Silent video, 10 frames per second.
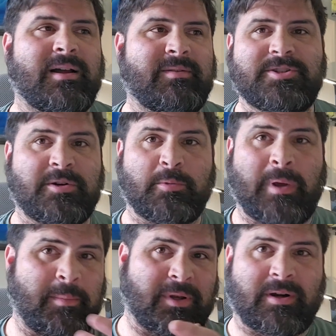the general
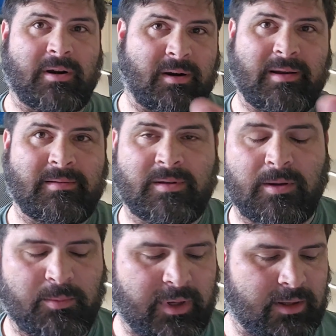public or
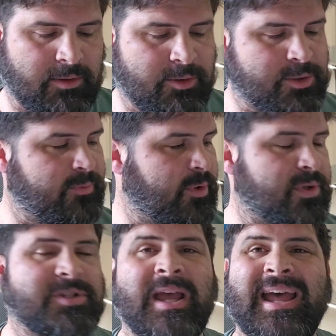regular YouTube
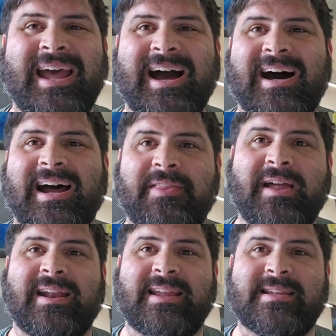viewers, and
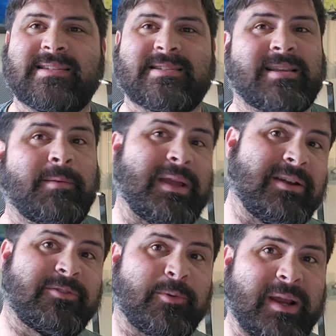that is some
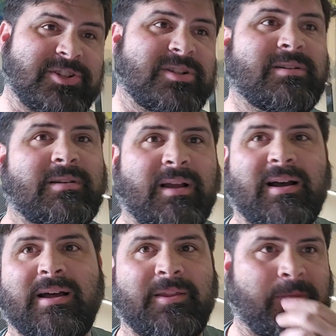information,
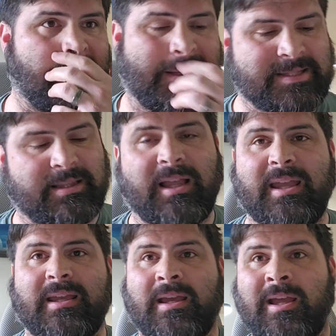things
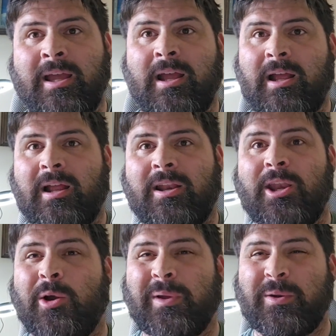like
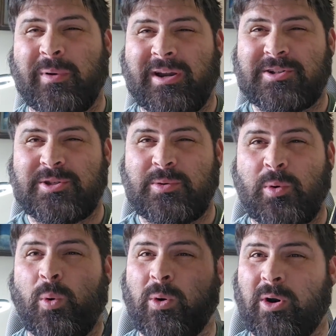knowing where
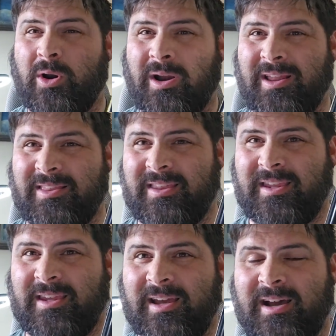to order
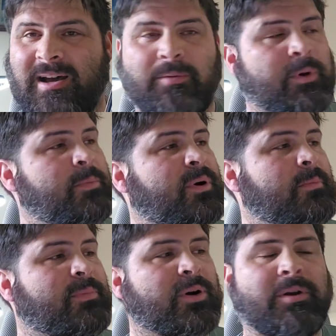the
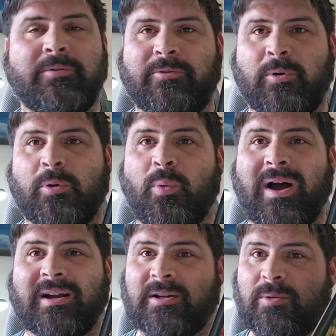reprint book for
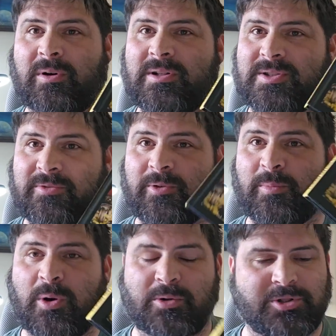Waaagh Orks
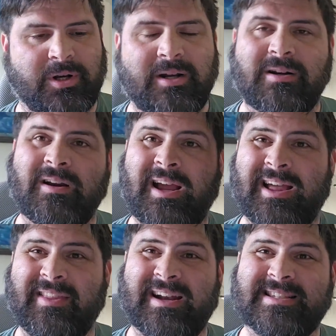from Rogue Trader.
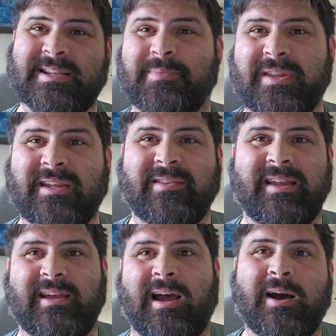That is something
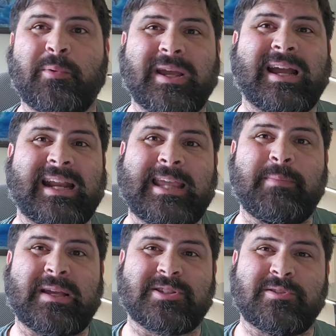that we kind of
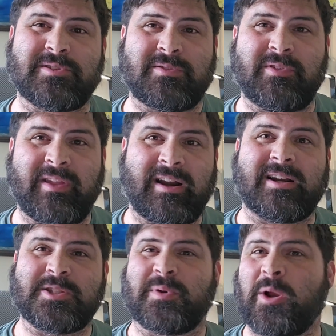keep exclusive to there
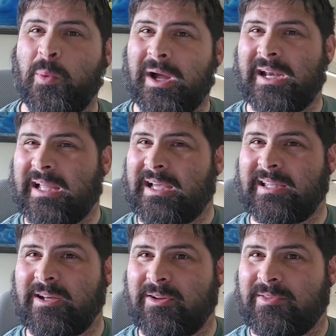because we don't want
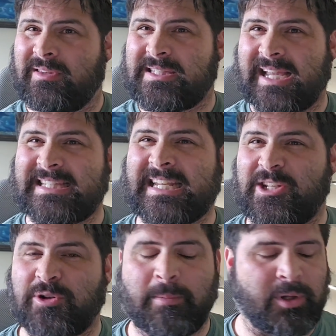these guys to get
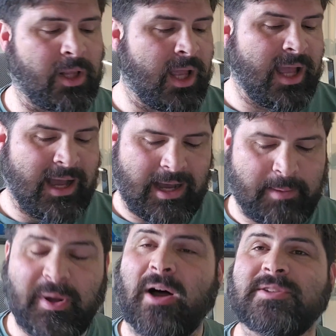in trouble.
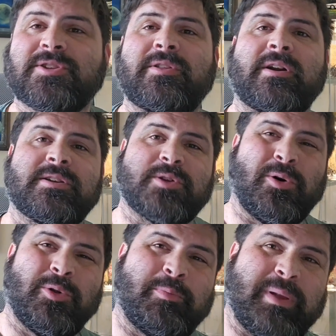But also there is
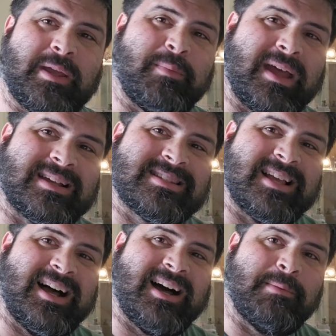old Big Mek's
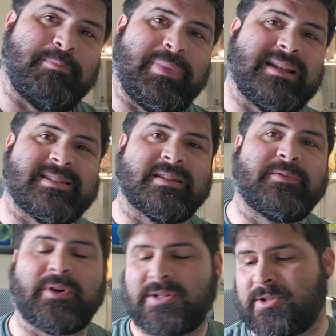bit
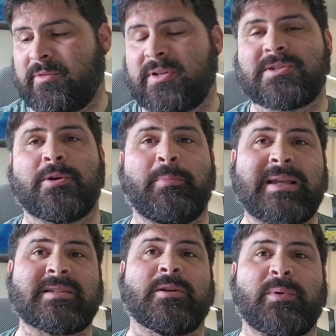delivery service. So
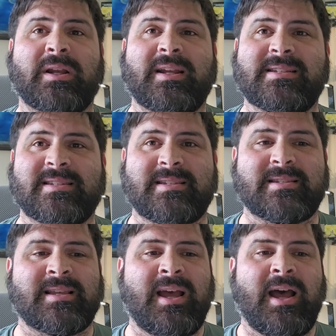basically what it
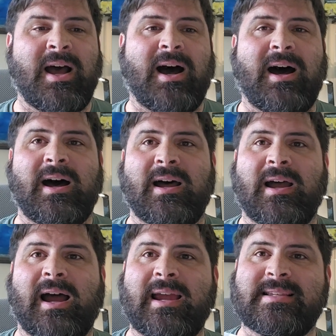is
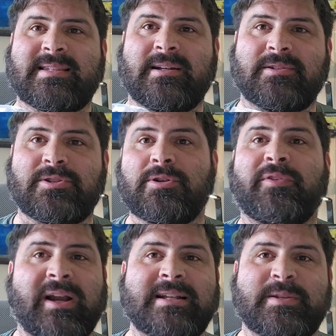I sell 2
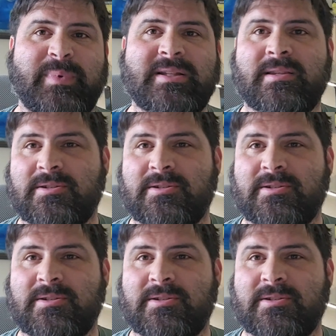different kinds of bits.